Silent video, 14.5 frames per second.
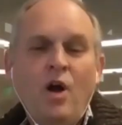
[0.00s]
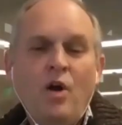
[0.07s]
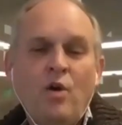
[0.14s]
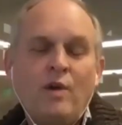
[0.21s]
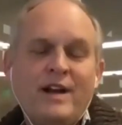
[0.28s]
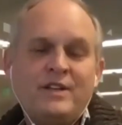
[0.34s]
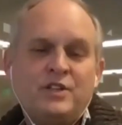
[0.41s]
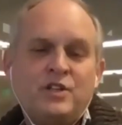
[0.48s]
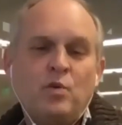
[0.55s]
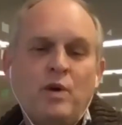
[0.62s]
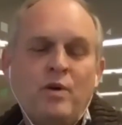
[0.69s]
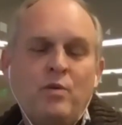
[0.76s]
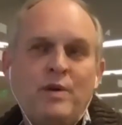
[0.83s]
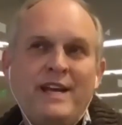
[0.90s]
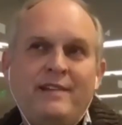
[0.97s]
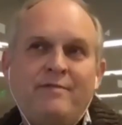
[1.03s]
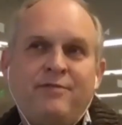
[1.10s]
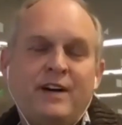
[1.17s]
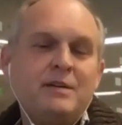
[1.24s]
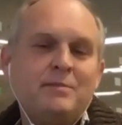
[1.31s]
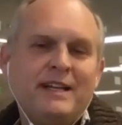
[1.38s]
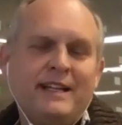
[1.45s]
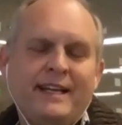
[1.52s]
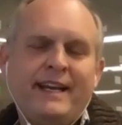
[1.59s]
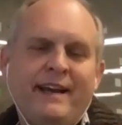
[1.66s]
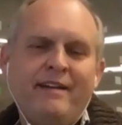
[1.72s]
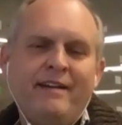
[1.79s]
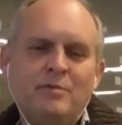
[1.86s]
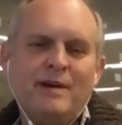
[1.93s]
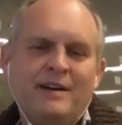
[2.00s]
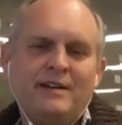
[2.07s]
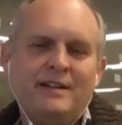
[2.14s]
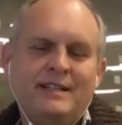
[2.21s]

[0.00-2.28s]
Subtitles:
Right, so what we fundamentally care about